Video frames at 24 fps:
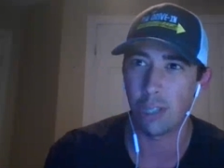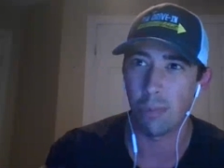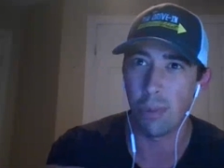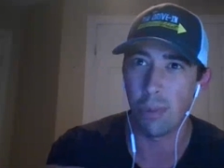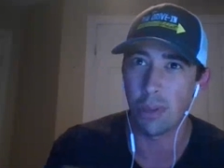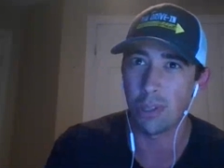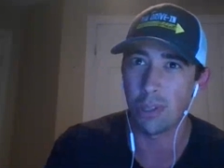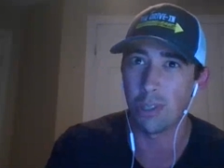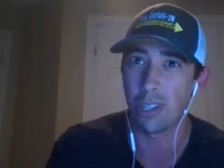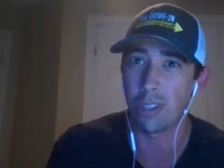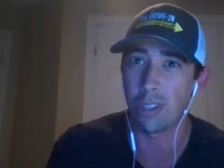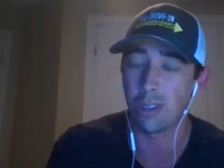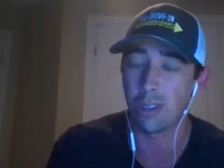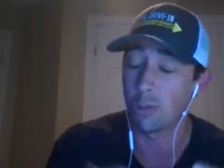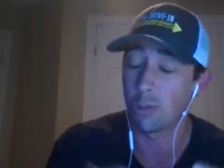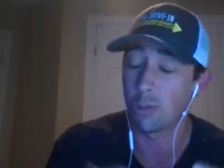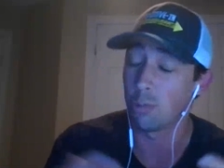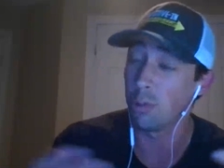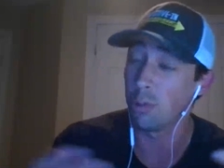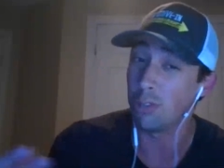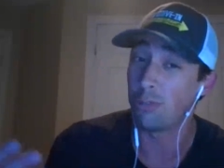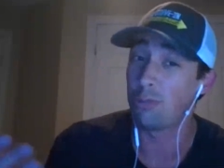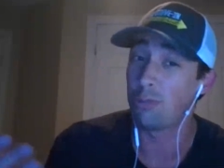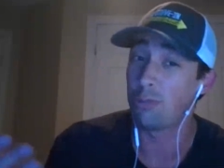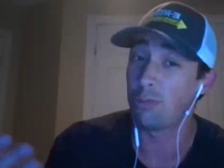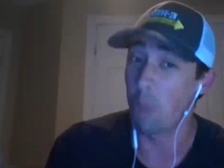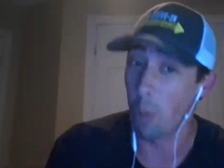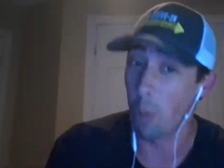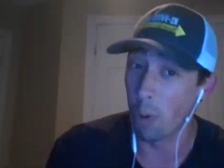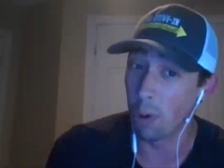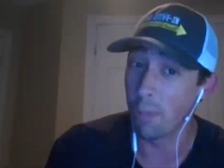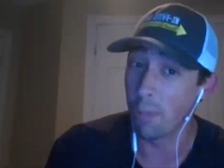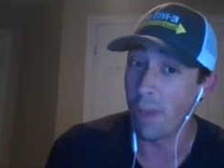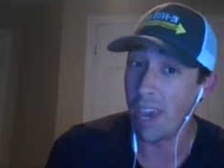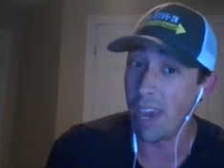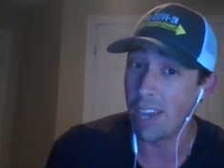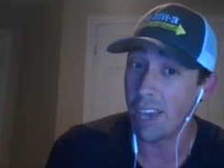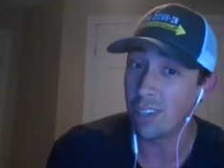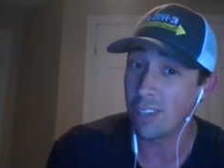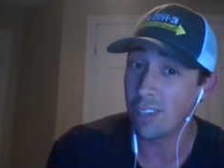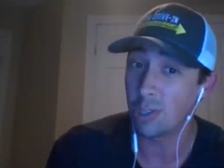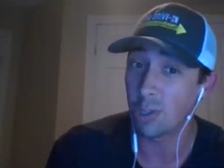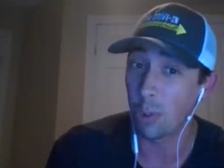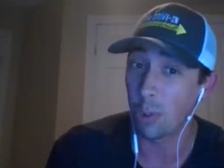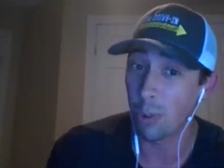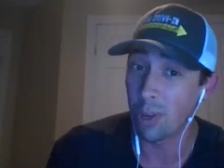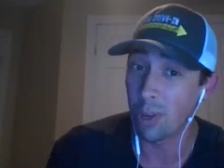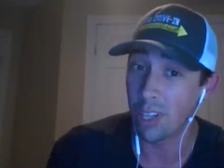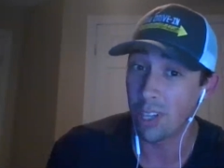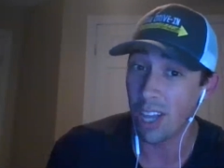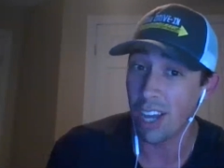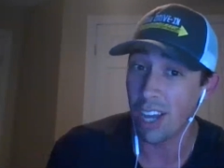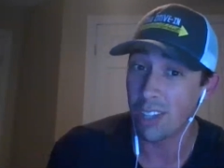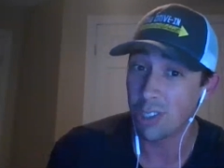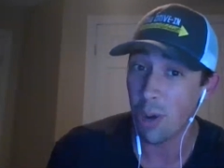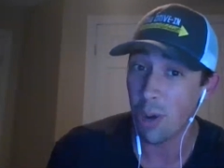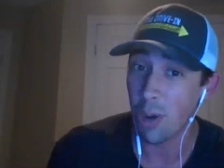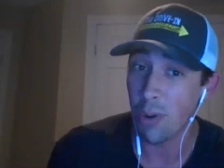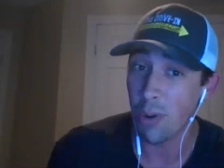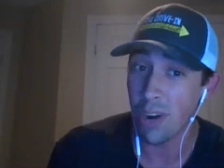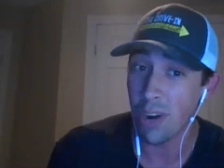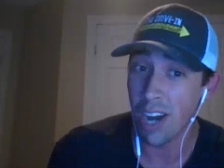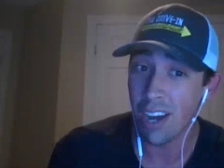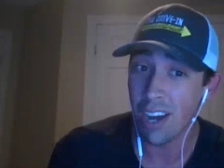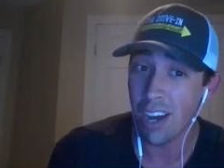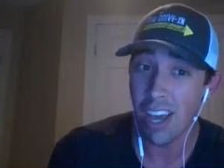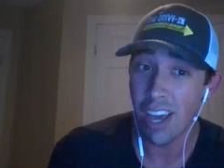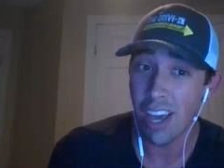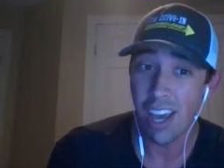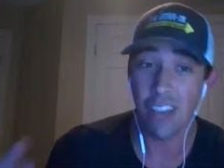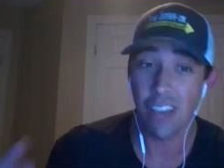but like there's really four main storylines going on,